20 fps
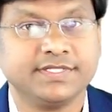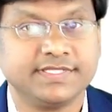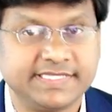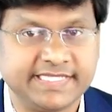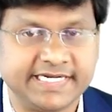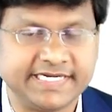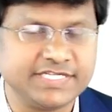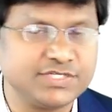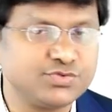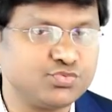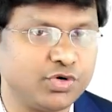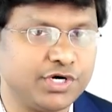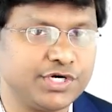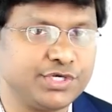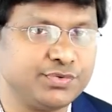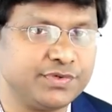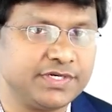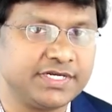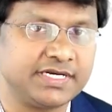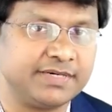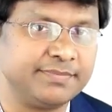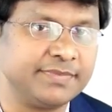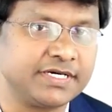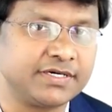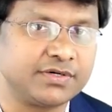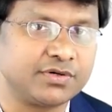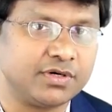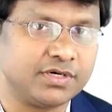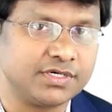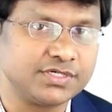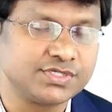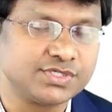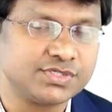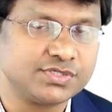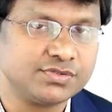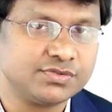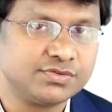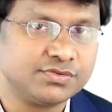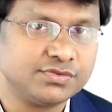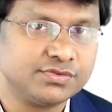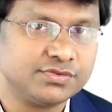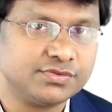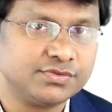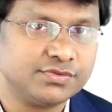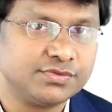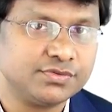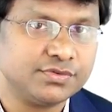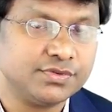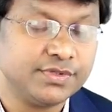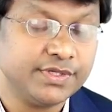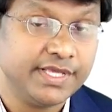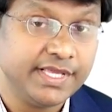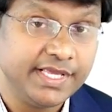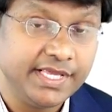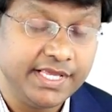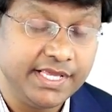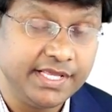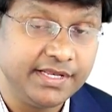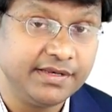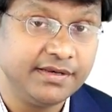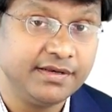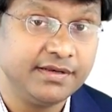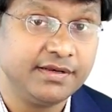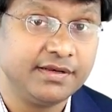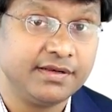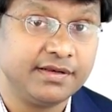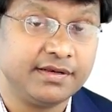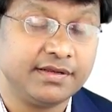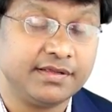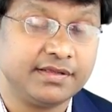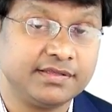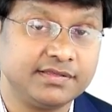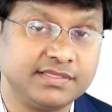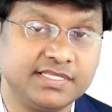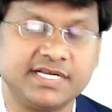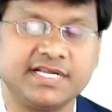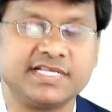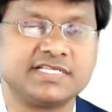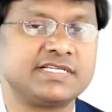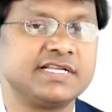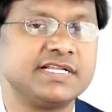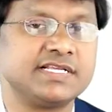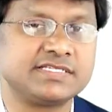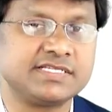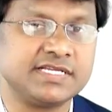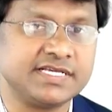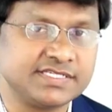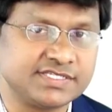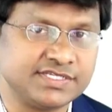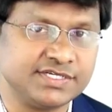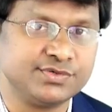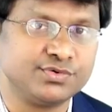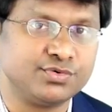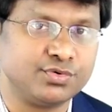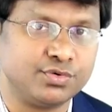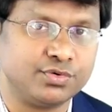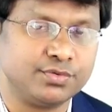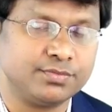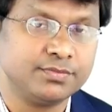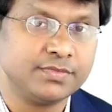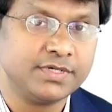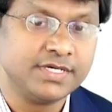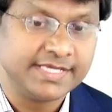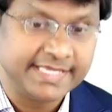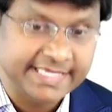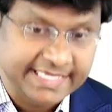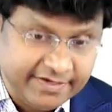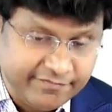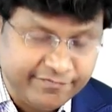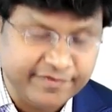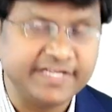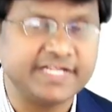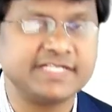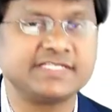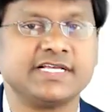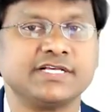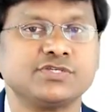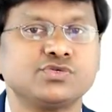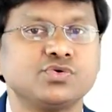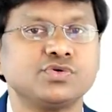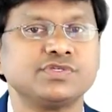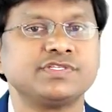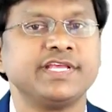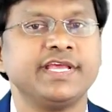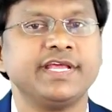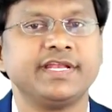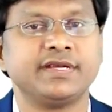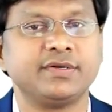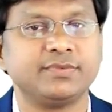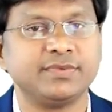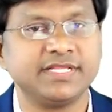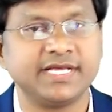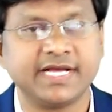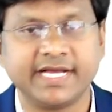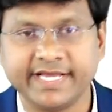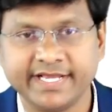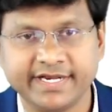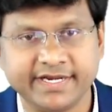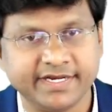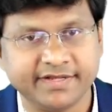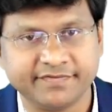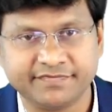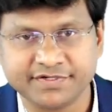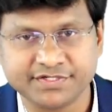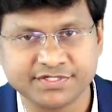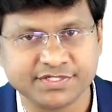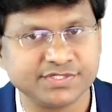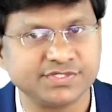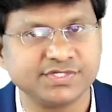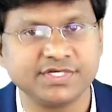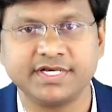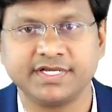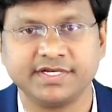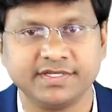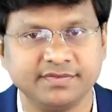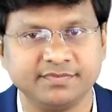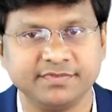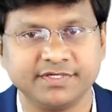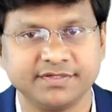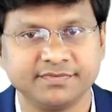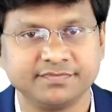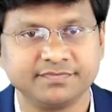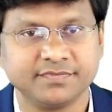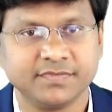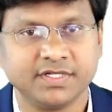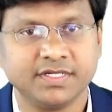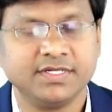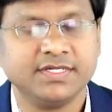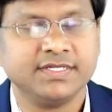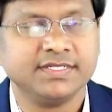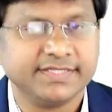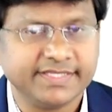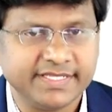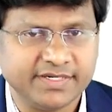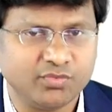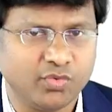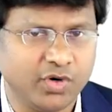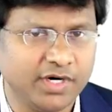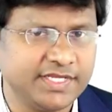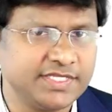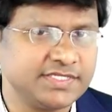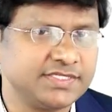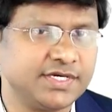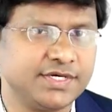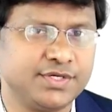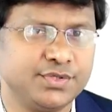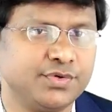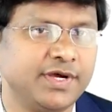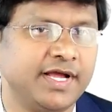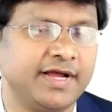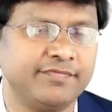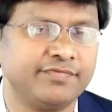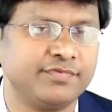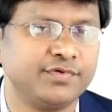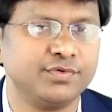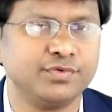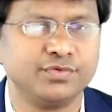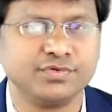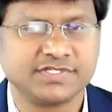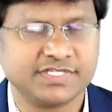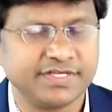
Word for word: That is what you will come across in the restless leg syndrome if it is associated with the iron deficiency anemia. Then what is that you have to do?